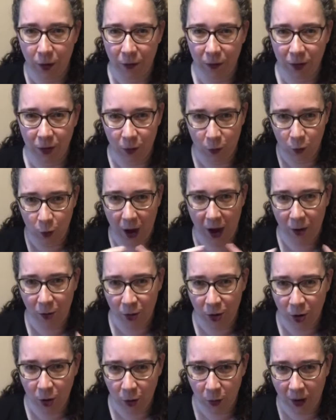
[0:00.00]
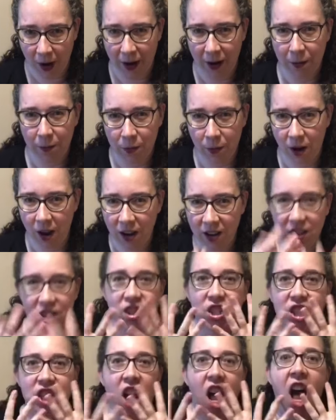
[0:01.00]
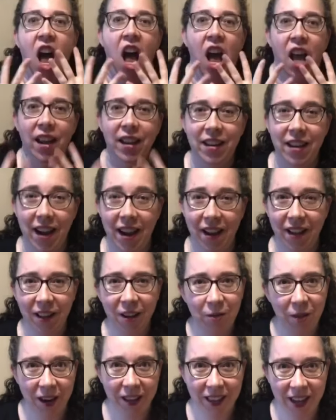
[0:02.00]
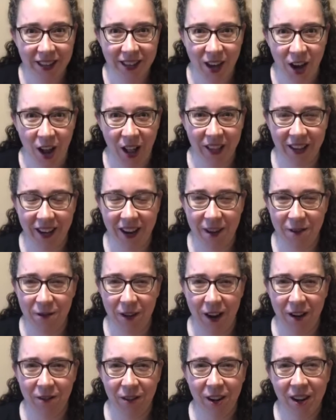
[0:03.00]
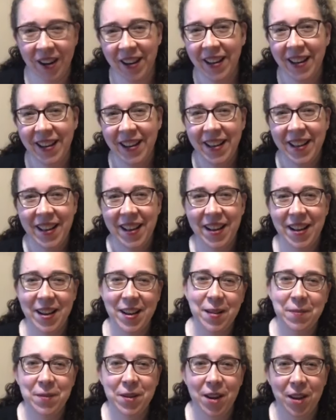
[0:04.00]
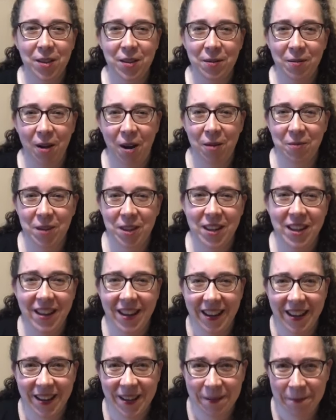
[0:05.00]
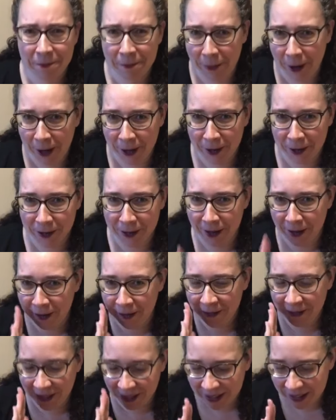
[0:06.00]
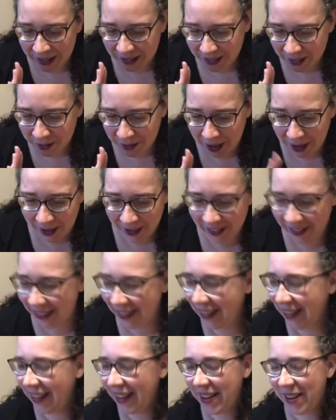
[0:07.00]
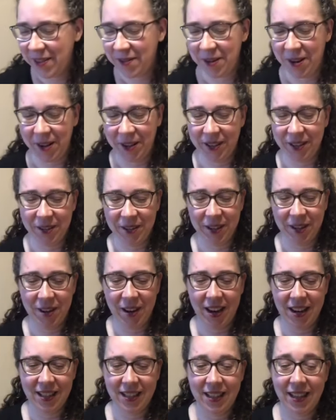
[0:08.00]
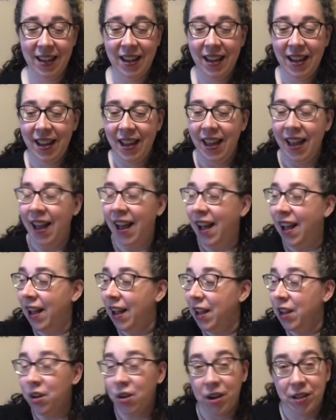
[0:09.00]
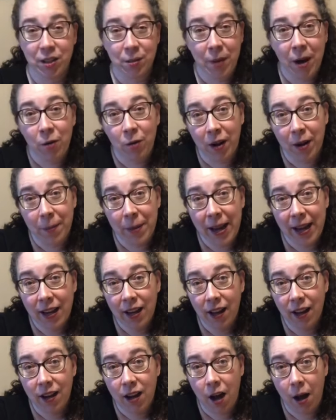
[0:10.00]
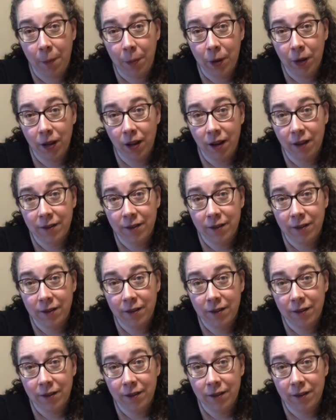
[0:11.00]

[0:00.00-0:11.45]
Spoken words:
round Hawaiian bread, and you just inhale it, right? That's a holiday favorite. Nothing wrong with eating it by yourself. That's okay. We're all doing crazy. You also might want to make a couple of